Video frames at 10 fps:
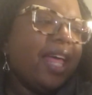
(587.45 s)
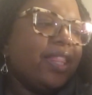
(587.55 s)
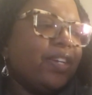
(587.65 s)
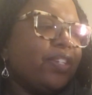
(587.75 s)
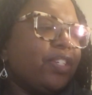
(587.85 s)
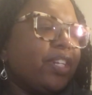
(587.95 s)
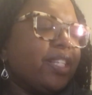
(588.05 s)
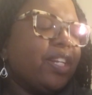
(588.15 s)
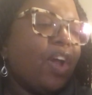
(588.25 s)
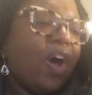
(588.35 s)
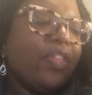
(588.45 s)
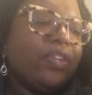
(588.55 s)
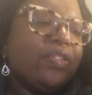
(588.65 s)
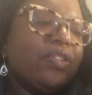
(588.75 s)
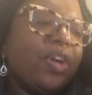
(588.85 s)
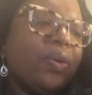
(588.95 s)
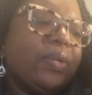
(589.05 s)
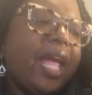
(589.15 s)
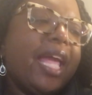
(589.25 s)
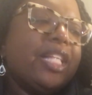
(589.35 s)
There's just an author's
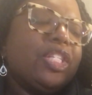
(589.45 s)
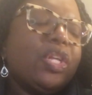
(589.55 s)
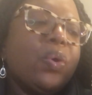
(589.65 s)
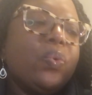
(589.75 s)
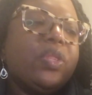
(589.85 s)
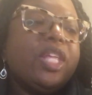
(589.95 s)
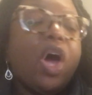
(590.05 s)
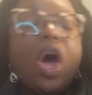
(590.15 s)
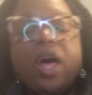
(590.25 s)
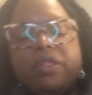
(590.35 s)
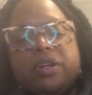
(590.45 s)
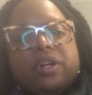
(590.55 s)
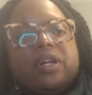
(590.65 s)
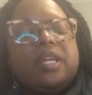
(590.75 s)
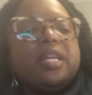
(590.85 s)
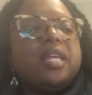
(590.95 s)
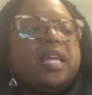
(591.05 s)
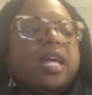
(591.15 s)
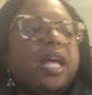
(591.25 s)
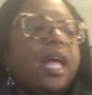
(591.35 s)
note, and so the author
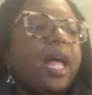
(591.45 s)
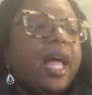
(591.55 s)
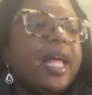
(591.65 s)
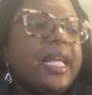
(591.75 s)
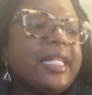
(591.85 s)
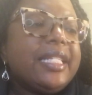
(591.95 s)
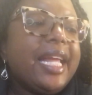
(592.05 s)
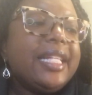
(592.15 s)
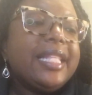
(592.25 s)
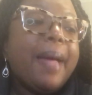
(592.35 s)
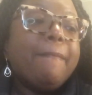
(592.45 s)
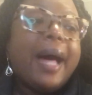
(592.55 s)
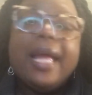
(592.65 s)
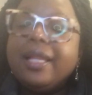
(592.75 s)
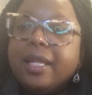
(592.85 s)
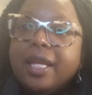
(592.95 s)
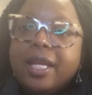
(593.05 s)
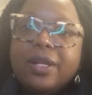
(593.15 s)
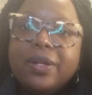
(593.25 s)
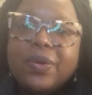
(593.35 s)
states that my
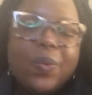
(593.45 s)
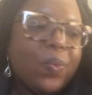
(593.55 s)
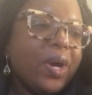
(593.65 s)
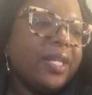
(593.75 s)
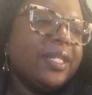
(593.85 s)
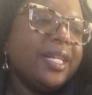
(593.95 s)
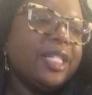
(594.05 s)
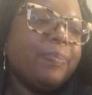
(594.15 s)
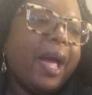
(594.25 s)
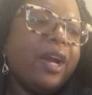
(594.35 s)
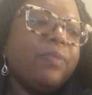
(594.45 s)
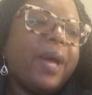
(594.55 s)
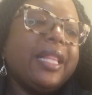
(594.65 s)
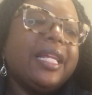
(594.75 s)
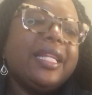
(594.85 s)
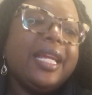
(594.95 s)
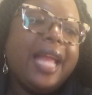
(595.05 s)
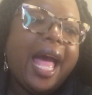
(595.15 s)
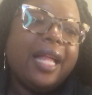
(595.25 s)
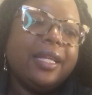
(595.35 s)
Lillian was inspired by Lillian
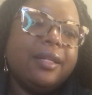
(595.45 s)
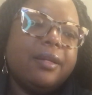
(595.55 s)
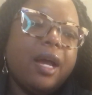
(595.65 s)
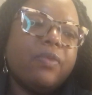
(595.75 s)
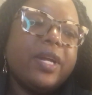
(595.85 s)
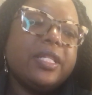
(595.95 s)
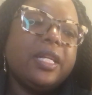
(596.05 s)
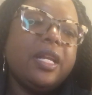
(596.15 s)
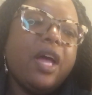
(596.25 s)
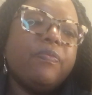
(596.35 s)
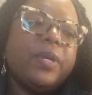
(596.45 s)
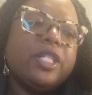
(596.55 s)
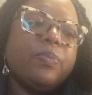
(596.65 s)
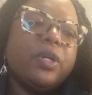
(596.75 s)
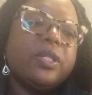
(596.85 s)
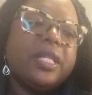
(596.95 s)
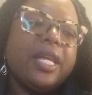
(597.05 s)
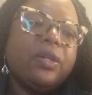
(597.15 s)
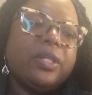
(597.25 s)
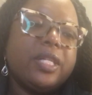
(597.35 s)
Allen, a resident of Pittsburgh's
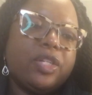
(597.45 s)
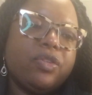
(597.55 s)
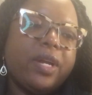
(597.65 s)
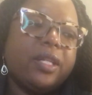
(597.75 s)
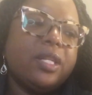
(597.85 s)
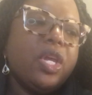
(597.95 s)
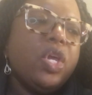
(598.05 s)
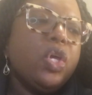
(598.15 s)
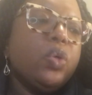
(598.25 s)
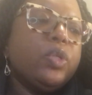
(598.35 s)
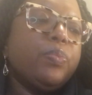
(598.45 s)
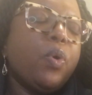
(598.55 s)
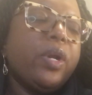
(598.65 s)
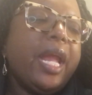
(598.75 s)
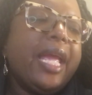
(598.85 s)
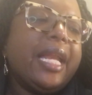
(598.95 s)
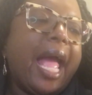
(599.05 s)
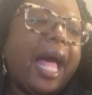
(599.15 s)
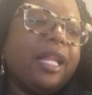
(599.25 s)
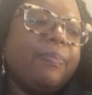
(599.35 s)
Hill District, who was born in
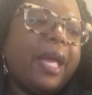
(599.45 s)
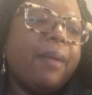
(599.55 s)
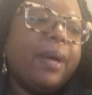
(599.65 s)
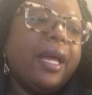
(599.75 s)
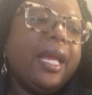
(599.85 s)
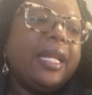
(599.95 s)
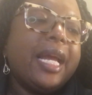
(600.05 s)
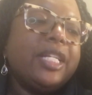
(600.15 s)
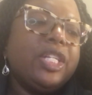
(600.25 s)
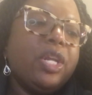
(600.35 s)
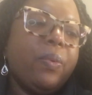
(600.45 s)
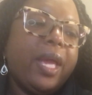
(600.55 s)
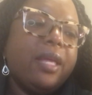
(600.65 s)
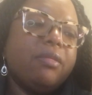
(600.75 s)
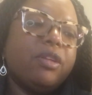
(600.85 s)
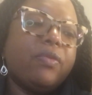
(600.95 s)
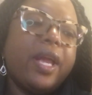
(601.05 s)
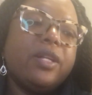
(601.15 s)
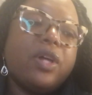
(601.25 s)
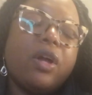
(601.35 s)
Alabama in 1908, the
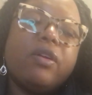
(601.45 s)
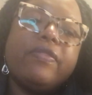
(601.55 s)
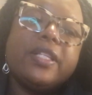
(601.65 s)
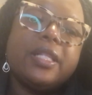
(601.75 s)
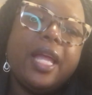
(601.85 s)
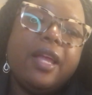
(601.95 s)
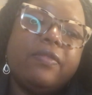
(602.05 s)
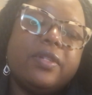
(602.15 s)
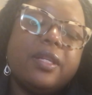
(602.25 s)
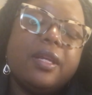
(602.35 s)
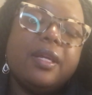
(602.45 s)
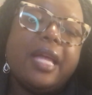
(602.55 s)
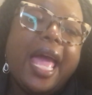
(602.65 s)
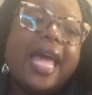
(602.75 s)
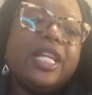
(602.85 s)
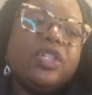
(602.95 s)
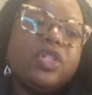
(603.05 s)
granddaughter of a slave. And in